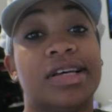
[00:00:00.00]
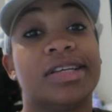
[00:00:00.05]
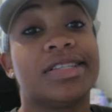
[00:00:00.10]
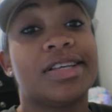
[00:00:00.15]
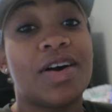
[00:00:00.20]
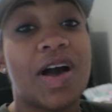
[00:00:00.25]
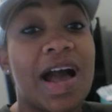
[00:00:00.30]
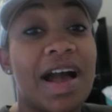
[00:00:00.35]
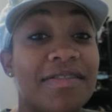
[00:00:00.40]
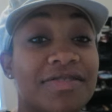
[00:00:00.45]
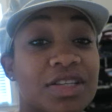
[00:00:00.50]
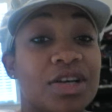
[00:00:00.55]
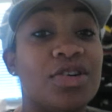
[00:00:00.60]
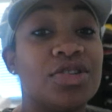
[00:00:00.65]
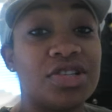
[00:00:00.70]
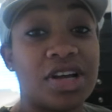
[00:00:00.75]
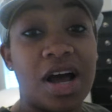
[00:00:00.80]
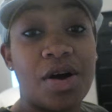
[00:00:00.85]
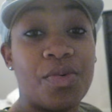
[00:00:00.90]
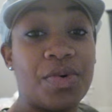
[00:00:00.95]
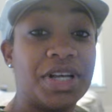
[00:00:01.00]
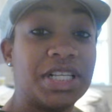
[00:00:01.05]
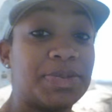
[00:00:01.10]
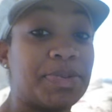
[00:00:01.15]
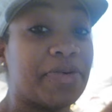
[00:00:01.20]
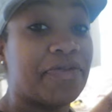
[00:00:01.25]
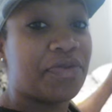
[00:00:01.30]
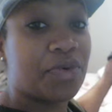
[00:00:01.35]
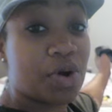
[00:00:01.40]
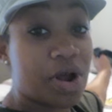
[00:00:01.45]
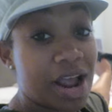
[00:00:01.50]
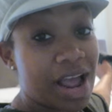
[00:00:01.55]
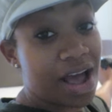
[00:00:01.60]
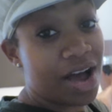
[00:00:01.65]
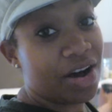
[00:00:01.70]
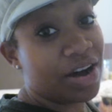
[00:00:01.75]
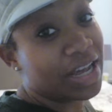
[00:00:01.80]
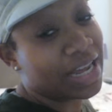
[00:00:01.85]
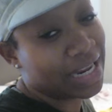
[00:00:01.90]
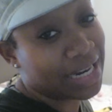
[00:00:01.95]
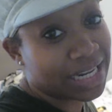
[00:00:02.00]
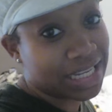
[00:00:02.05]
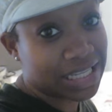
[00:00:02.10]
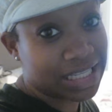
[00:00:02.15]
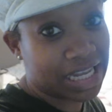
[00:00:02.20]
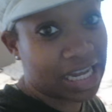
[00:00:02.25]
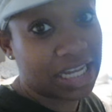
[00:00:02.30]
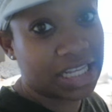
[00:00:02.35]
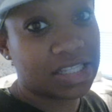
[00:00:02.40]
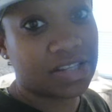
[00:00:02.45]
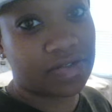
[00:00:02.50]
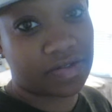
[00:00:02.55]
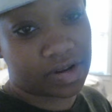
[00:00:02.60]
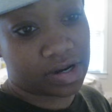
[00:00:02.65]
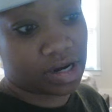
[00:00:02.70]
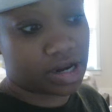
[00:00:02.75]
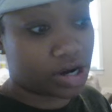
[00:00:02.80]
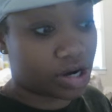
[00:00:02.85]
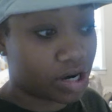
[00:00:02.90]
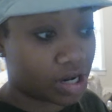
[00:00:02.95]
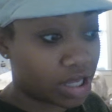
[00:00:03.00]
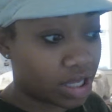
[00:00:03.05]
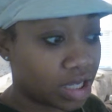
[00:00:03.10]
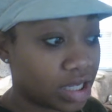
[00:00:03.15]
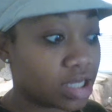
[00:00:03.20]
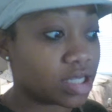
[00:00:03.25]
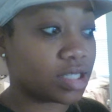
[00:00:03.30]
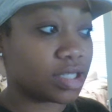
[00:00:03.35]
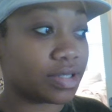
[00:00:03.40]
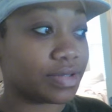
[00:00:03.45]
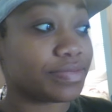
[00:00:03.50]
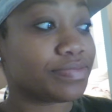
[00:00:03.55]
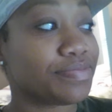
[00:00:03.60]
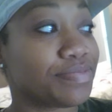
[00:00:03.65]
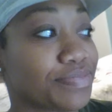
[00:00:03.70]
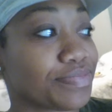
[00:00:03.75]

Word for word: So I've told y'all once before how indecisive Kadera is.